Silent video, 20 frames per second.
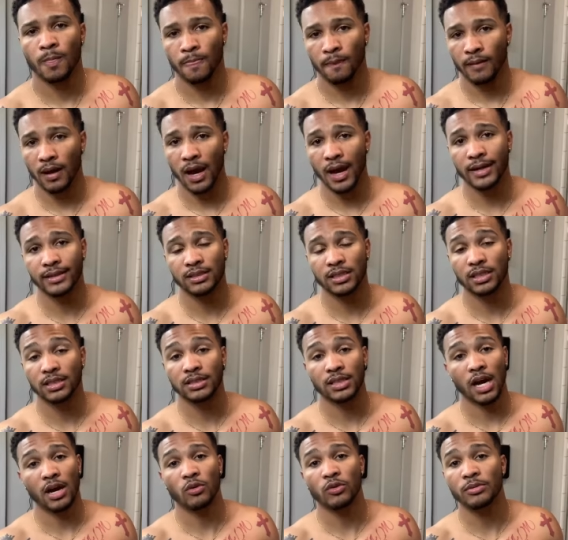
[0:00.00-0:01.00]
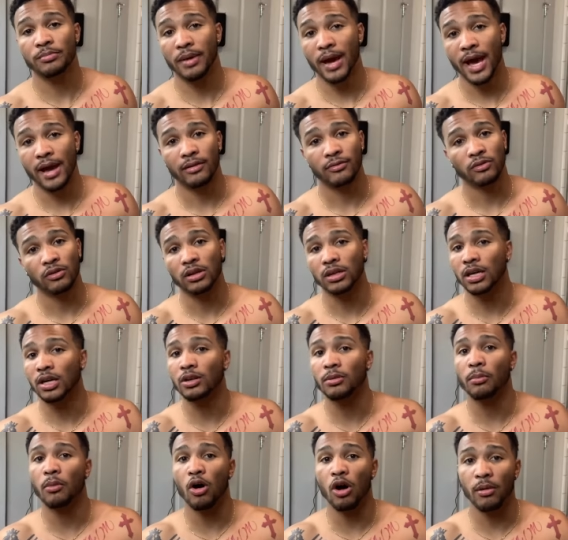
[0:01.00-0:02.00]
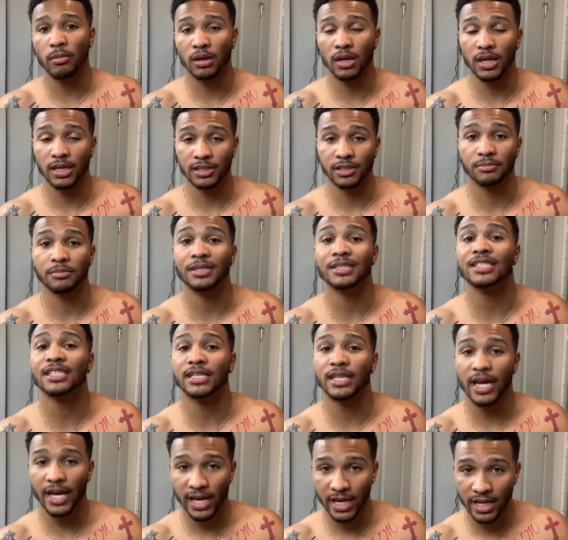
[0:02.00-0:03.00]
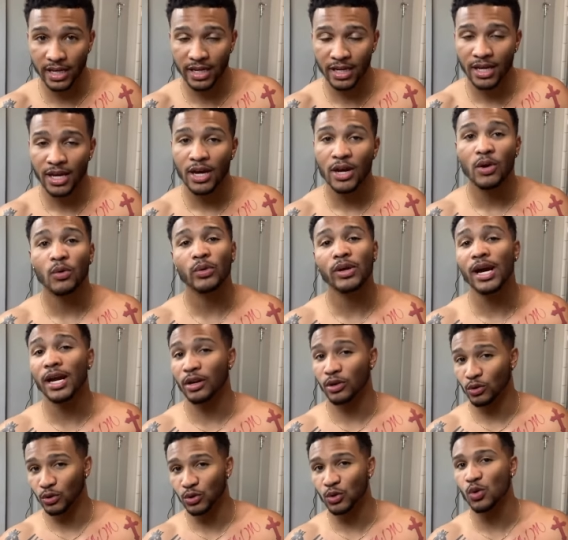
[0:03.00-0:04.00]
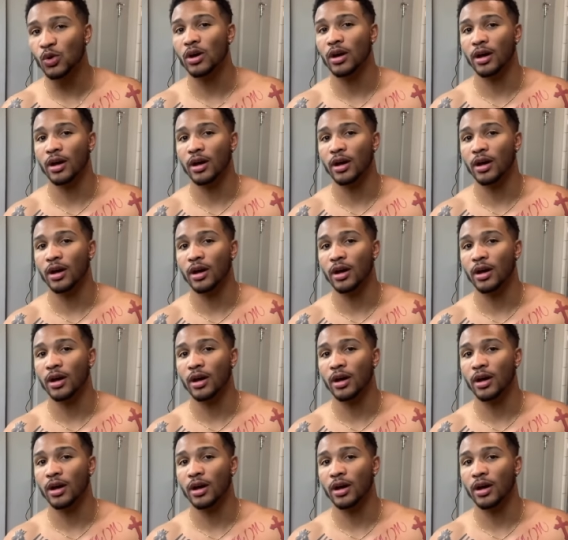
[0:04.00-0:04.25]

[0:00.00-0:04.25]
All right, TikTok, we back for another barber lesson, but today we got a new toy.